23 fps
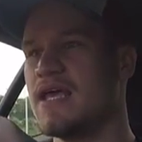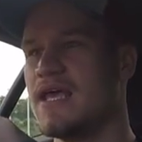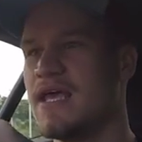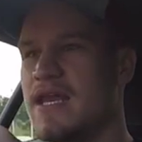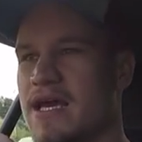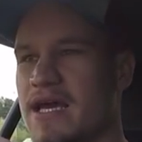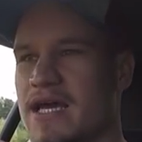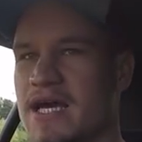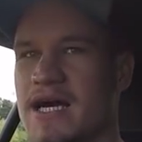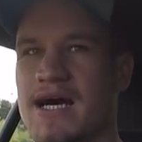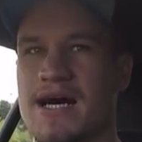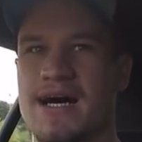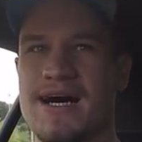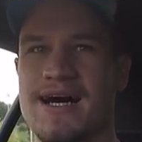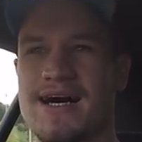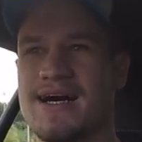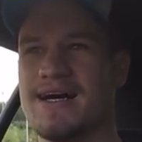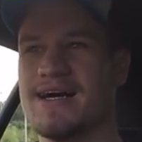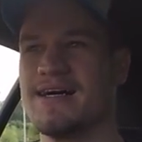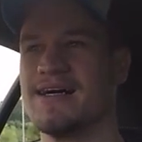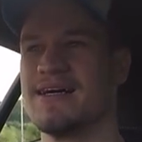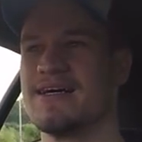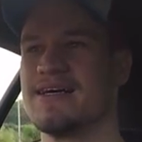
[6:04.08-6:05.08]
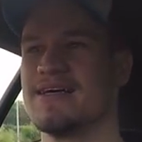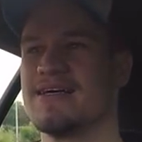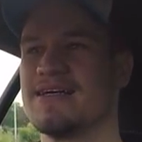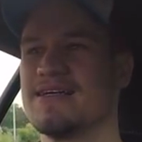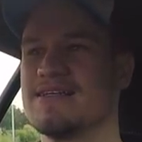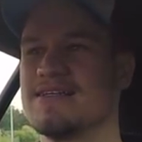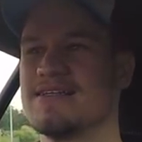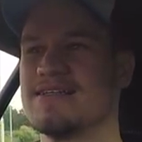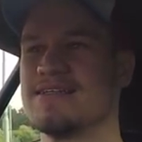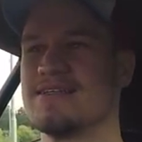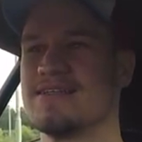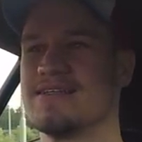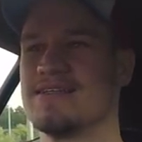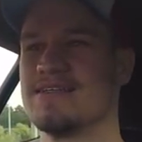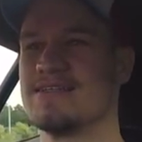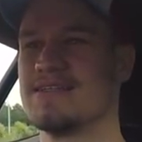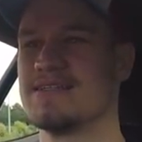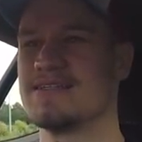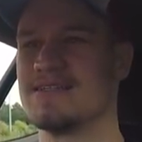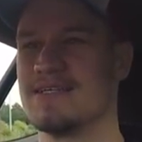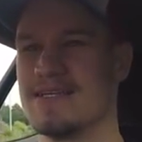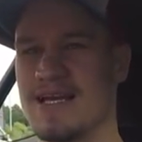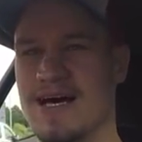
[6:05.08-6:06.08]
in a car.
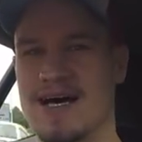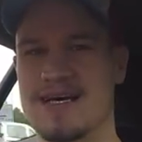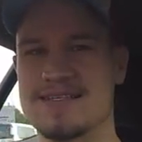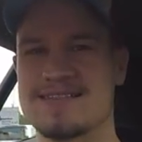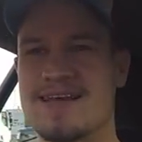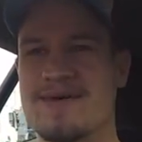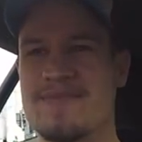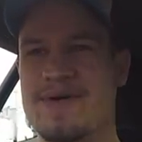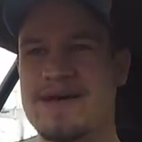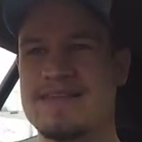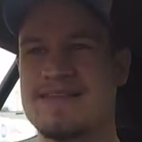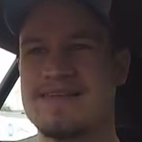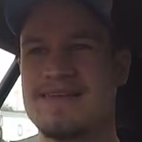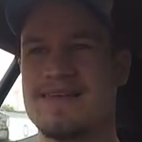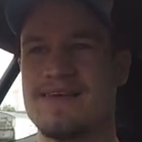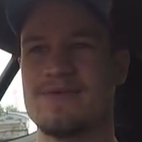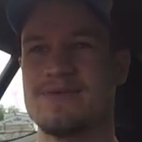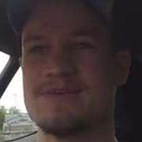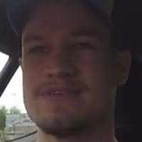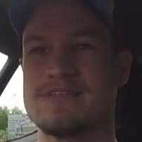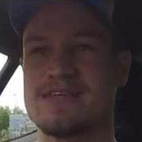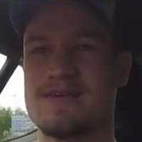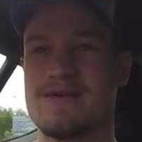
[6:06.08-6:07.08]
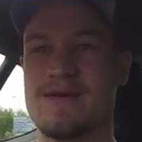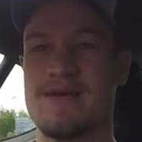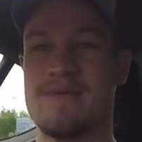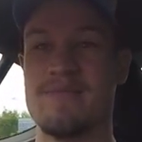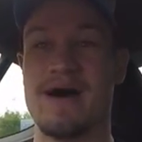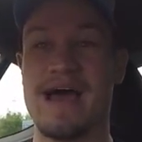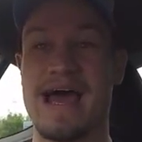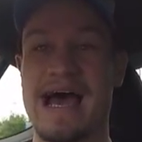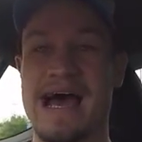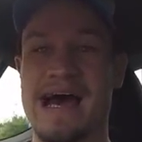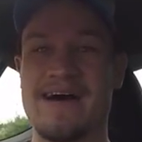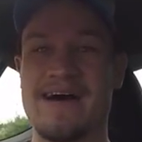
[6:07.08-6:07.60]
The last time I did it was in my